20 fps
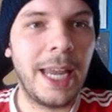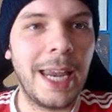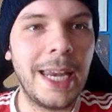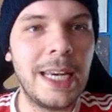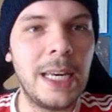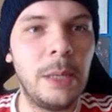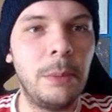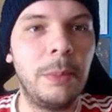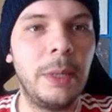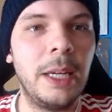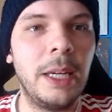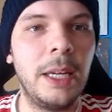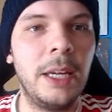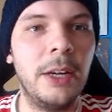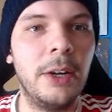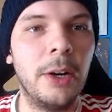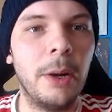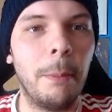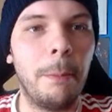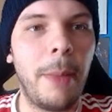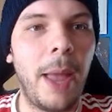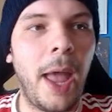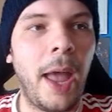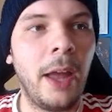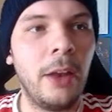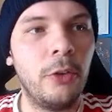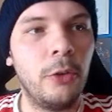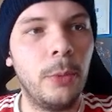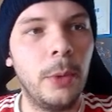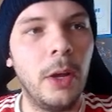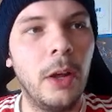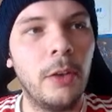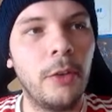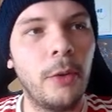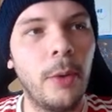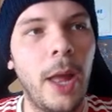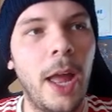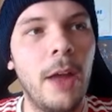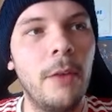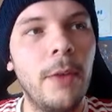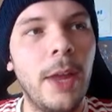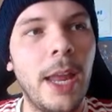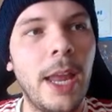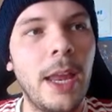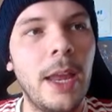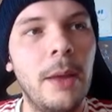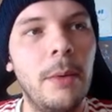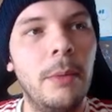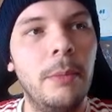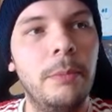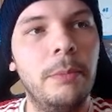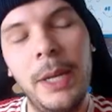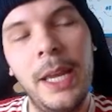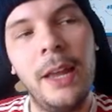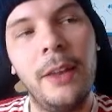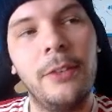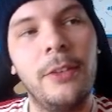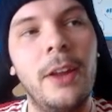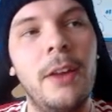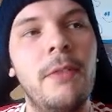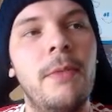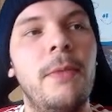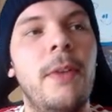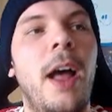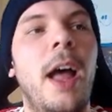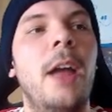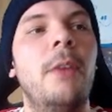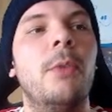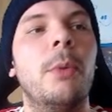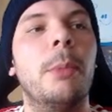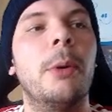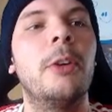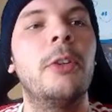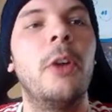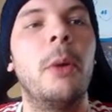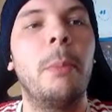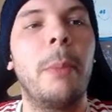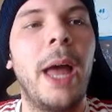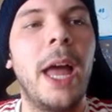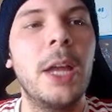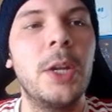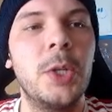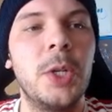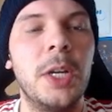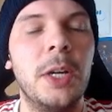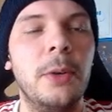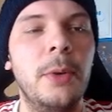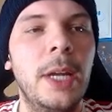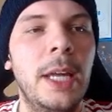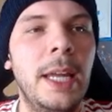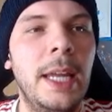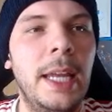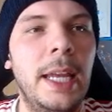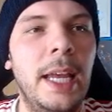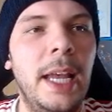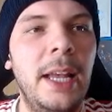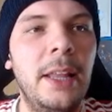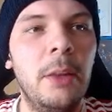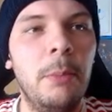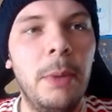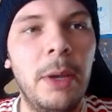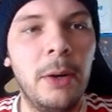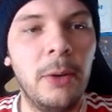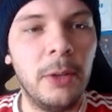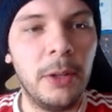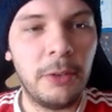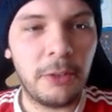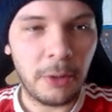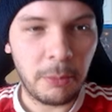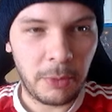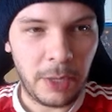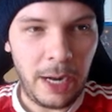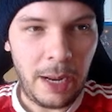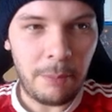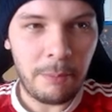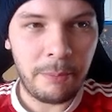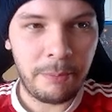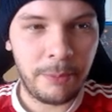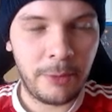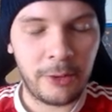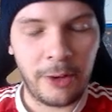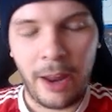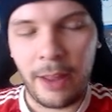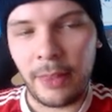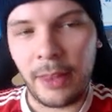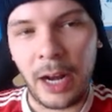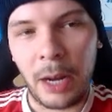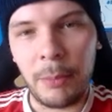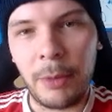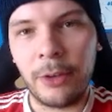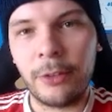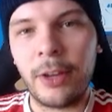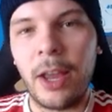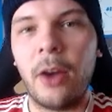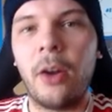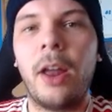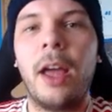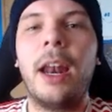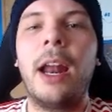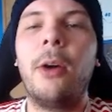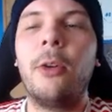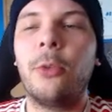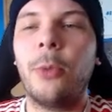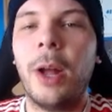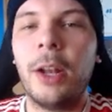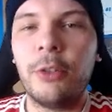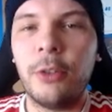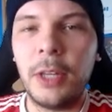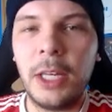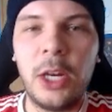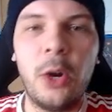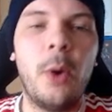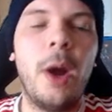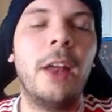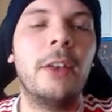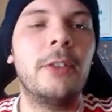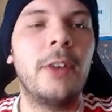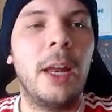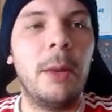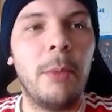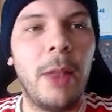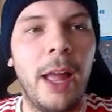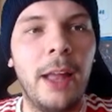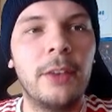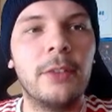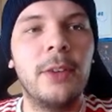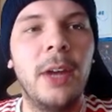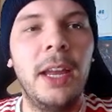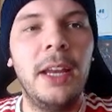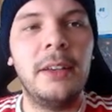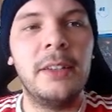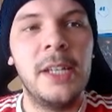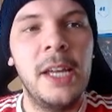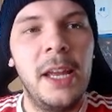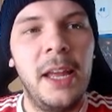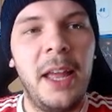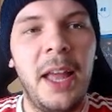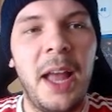KDB here, a patch. We also have a PSA 5 Roberto Baggio. In the middle is something I'm sad that I missed out on. I was watching the U.S. game last night.